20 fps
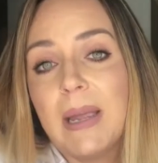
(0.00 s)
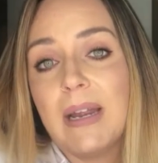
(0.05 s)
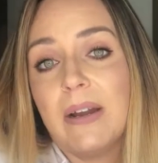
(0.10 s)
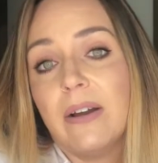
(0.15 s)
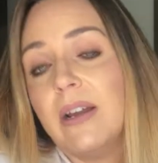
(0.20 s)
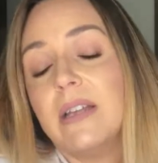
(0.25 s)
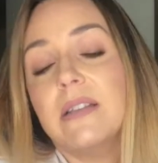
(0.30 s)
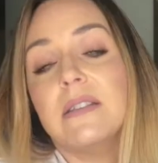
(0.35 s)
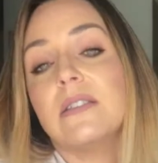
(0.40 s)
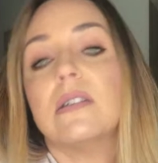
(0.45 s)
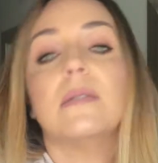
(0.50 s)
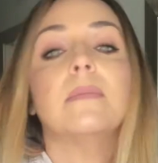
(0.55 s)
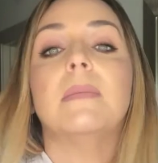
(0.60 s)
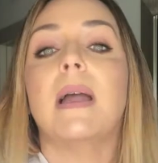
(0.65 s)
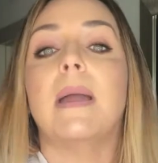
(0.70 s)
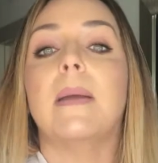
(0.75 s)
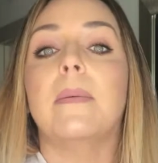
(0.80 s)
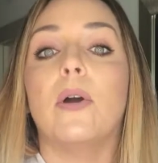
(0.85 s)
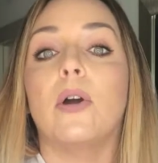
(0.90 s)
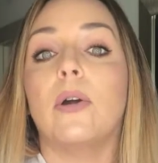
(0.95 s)
parents or
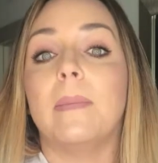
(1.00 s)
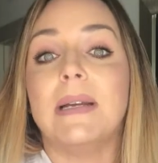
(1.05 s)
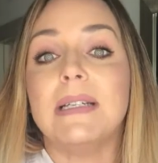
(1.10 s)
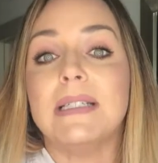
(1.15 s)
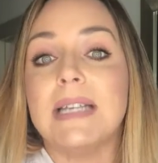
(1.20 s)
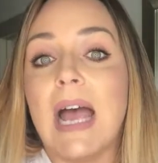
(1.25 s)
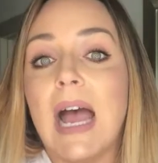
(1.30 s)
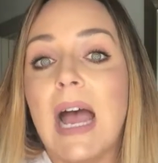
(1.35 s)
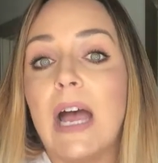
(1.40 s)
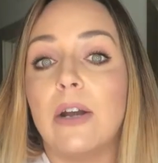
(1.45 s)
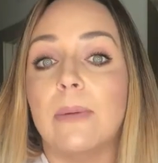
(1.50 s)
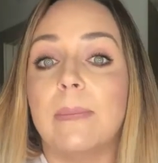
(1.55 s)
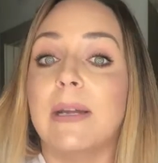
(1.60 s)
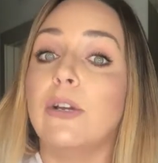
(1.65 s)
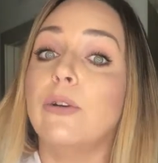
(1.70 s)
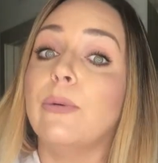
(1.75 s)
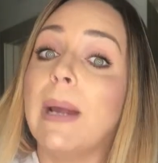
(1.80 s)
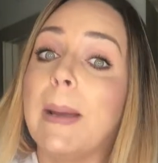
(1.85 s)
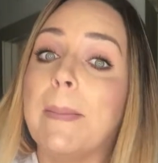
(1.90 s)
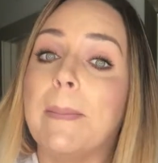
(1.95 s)
my dad or
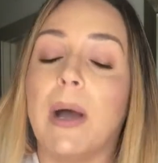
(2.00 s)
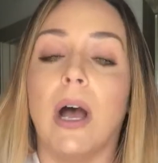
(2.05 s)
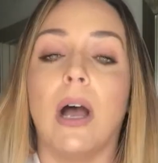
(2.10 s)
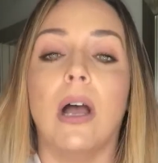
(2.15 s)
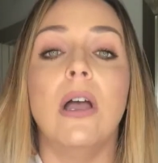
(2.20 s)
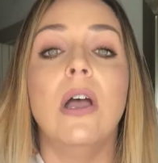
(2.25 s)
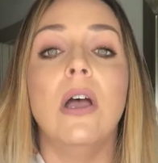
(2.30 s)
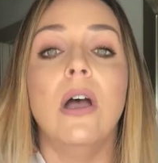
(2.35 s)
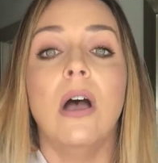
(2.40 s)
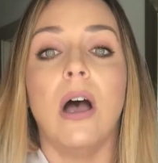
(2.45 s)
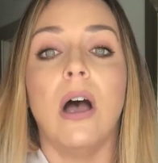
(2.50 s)
my grandma,